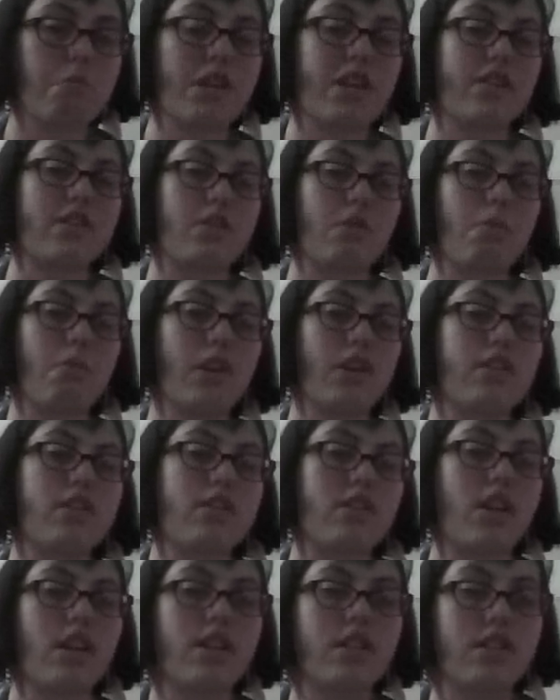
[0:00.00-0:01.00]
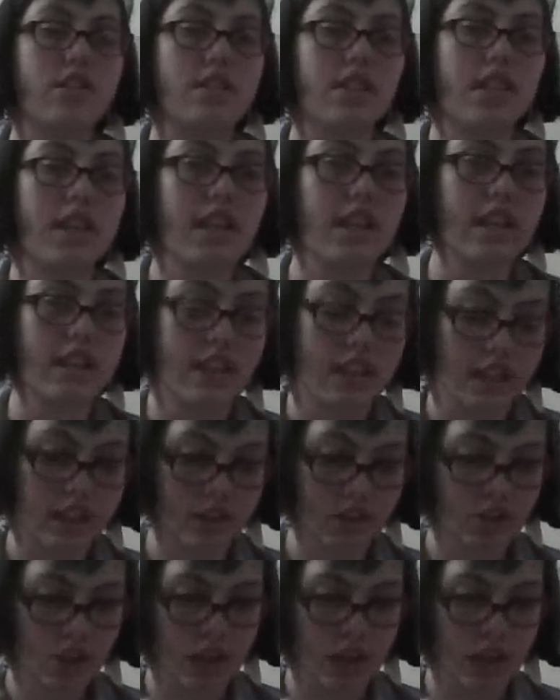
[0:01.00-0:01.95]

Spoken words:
because the one does not see the